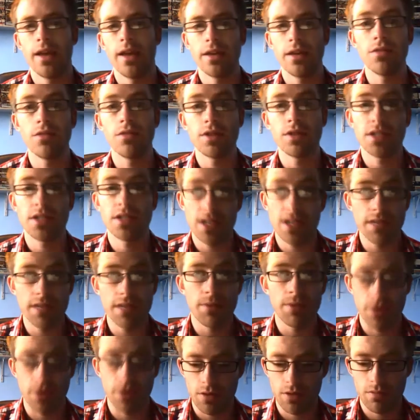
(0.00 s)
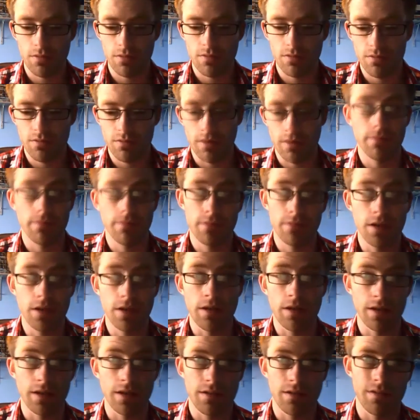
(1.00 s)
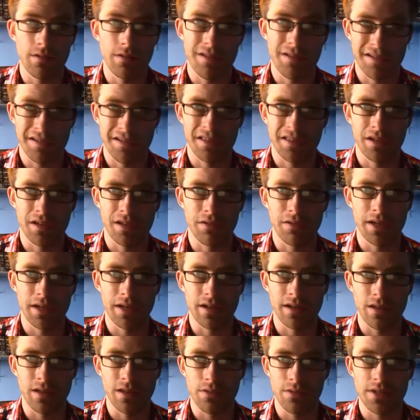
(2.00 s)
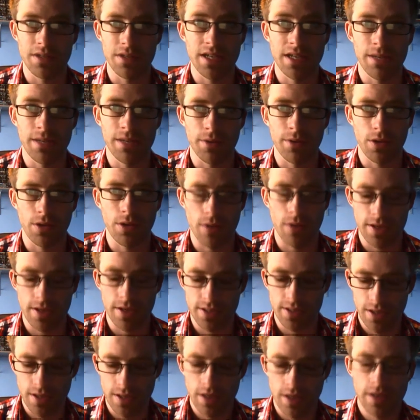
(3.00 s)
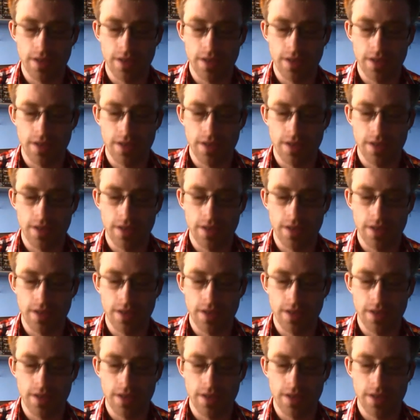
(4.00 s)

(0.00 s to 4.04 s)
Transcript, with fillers: You can send him on a, well, you don't, you don't think you're really going to do is send him on a quest.